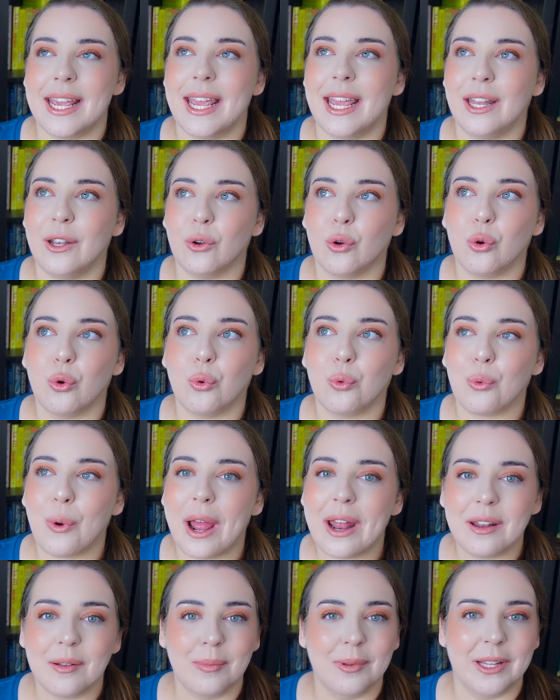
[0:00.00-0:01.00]

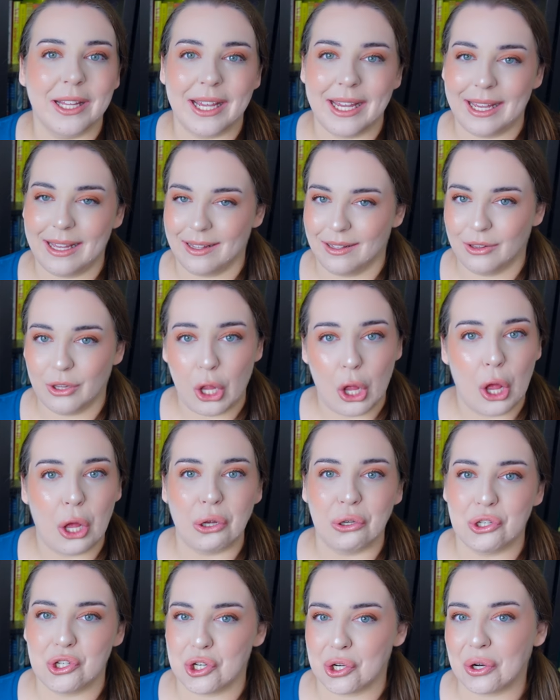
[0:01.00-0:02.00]
incredibly
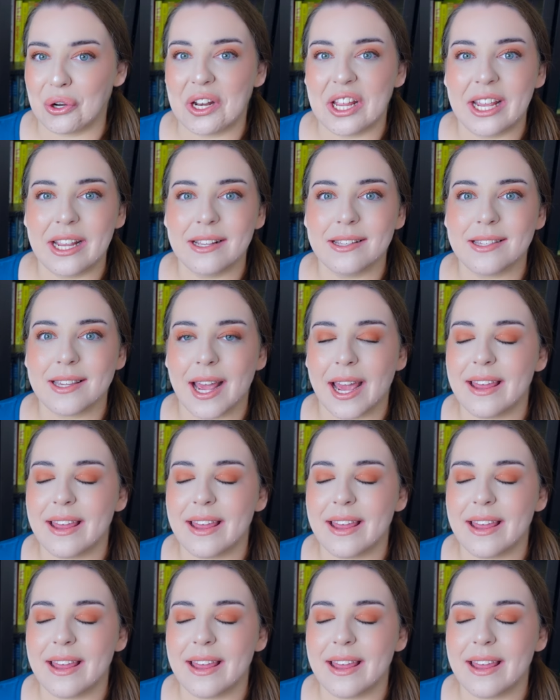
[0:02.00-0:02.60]
long journeys.